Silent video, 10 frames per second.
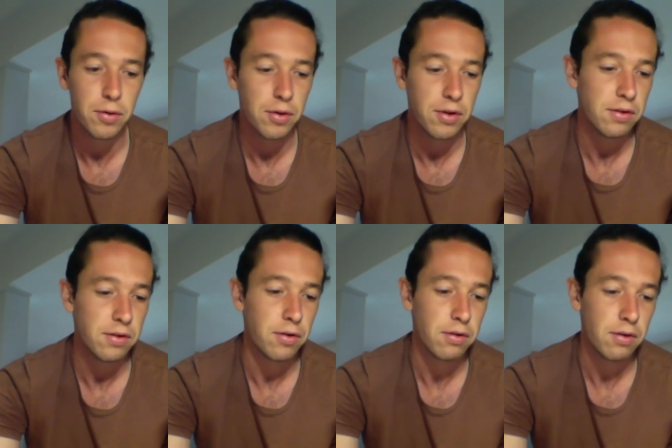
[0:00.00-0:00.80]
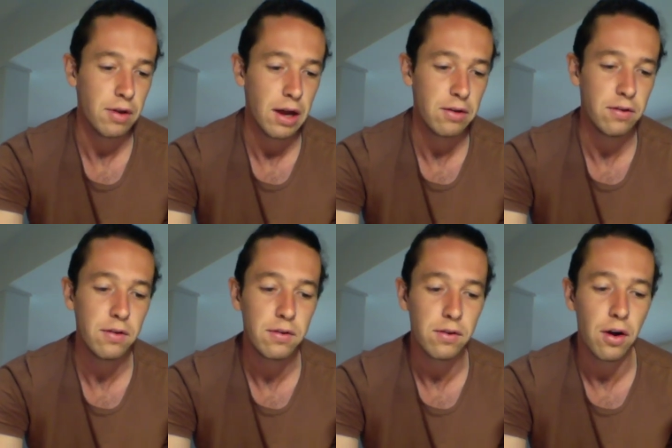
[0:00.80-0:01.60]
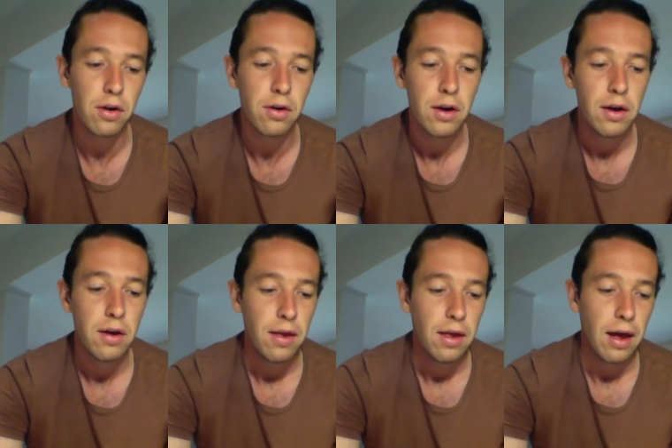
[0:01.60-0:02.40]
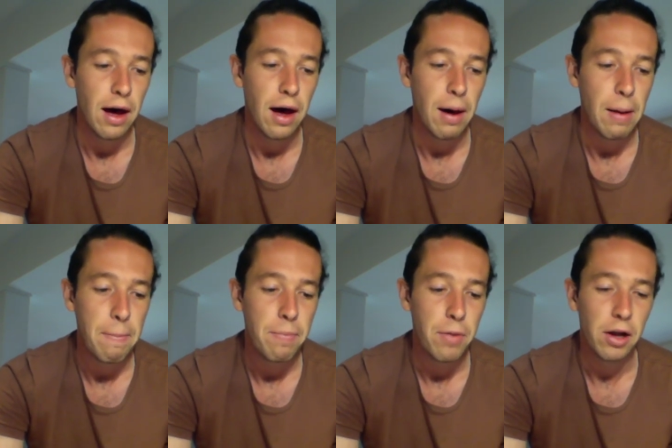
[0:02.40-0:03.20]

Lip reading: these different energies. So I